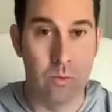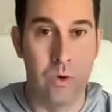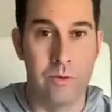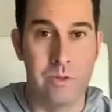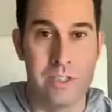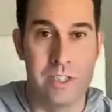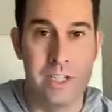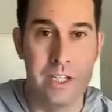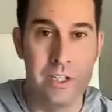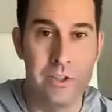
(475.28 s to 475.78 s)

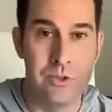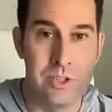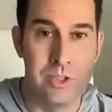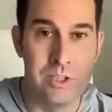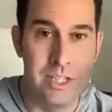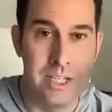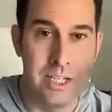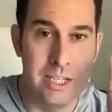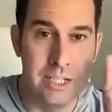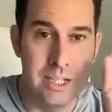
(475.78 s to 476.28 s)
what was
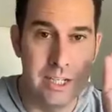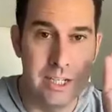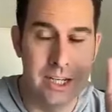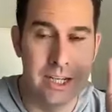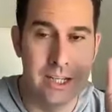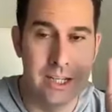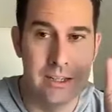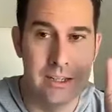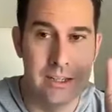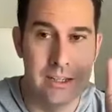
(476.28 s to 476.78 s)
interesting
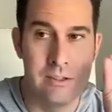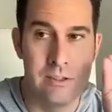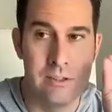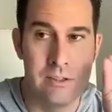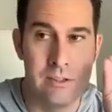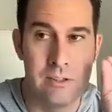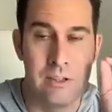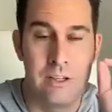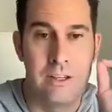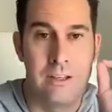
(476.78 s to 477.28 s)

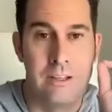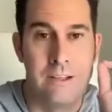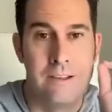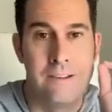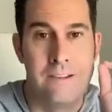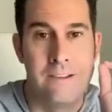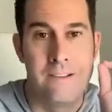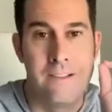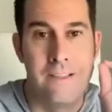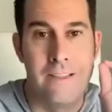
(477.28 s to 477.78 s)
is
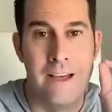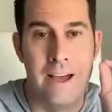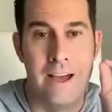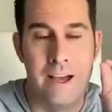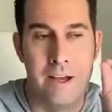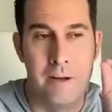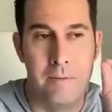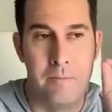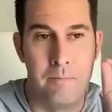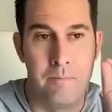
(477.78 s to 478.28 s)

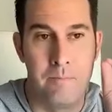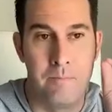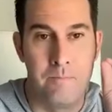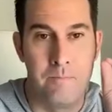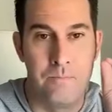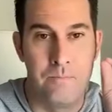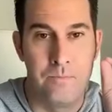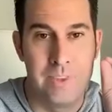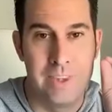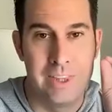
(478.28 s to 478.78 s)
um,
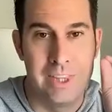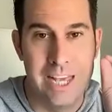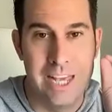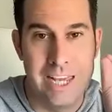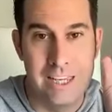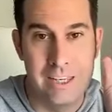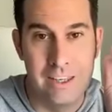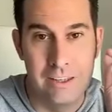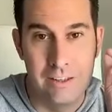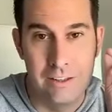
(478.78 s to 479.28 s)

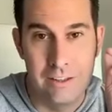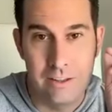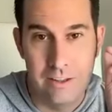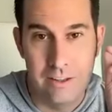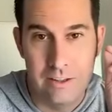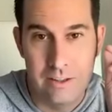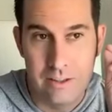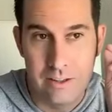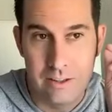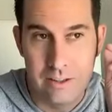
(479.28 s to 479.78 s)
like
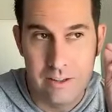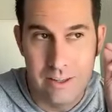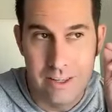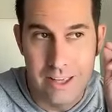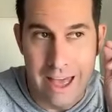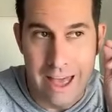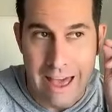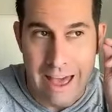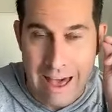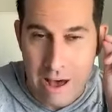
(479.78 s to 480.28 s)

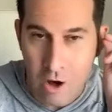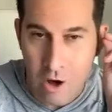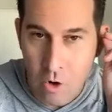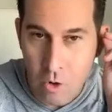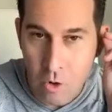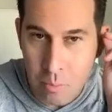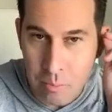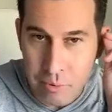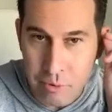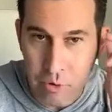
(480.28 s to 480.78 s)

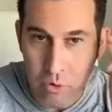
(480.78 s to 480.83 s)
how